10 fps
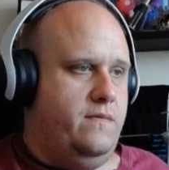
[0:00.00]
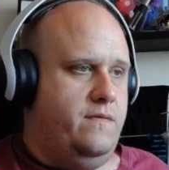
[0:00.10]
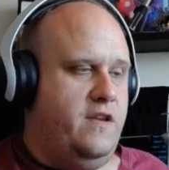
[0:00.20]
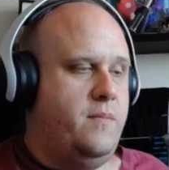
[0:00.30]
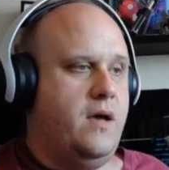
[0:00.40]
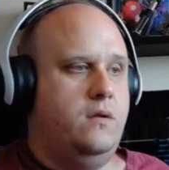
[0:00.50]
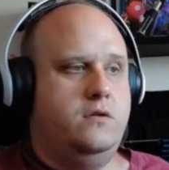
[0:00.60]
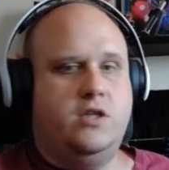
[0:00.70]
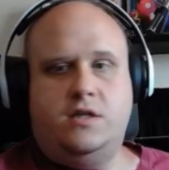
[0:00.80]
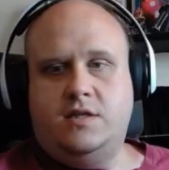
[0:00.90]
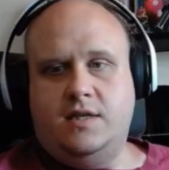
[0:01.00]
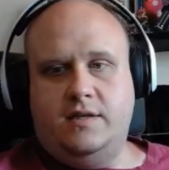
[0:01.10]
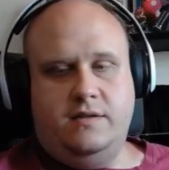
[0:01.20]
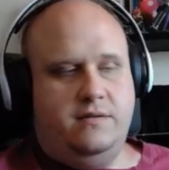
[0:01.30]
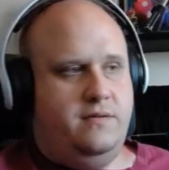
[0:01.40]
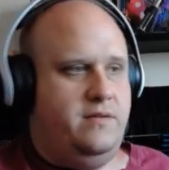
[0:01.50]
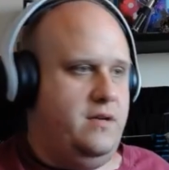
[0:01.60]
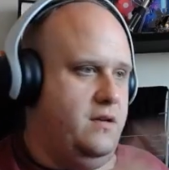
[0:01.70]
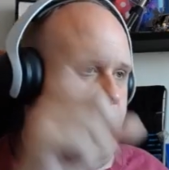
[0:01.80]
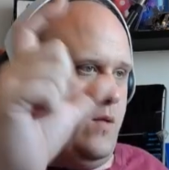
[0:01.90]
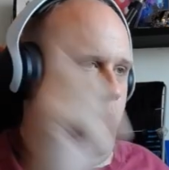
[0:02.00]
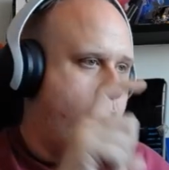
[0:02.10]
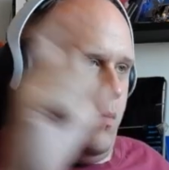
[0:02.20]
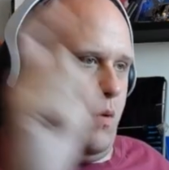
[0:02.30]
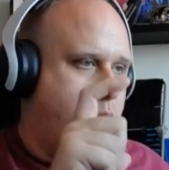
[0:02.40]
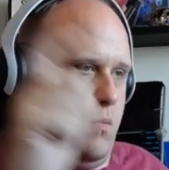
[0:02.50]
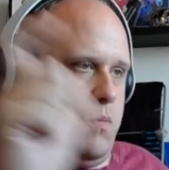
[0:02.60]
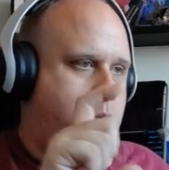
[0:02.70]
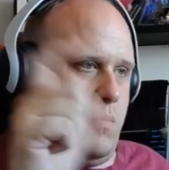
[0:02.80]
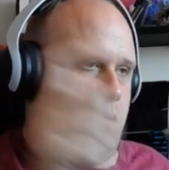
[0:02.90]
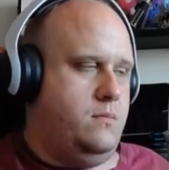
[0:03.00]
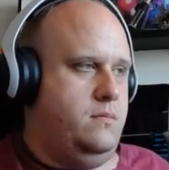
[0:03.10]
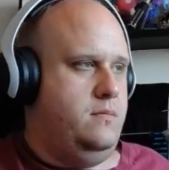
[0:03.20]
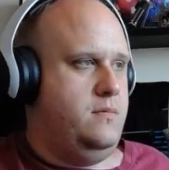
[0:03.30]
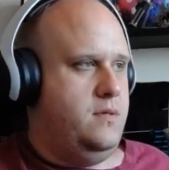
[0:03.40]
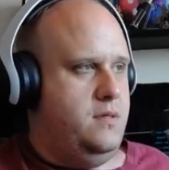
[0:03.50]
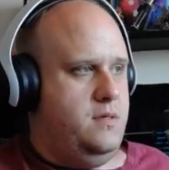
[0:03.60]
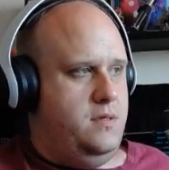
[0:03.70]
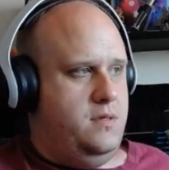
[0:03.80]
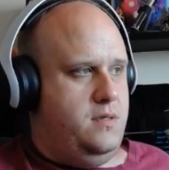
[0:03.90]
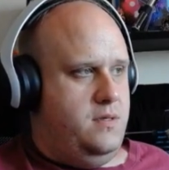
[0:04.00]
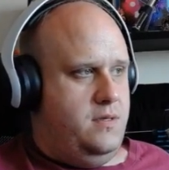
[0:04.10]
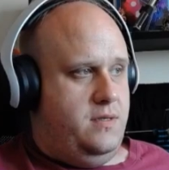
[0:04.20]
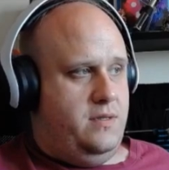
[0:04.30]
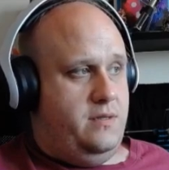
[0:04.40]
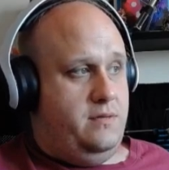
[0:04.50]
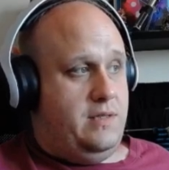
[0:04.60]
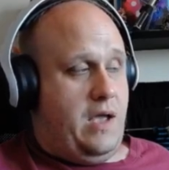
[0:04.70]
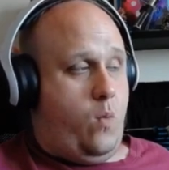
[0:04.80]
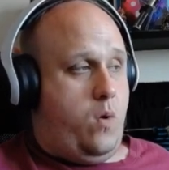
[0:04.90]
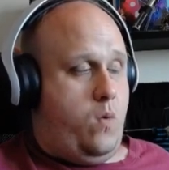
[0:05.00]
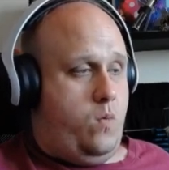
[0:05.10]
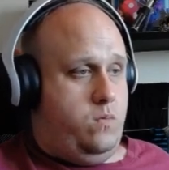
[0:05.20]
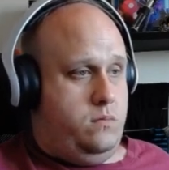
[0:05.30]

female genitalia that are going whoa, whoa, whoa, whoa, whoa, whoa. It's like, whoa.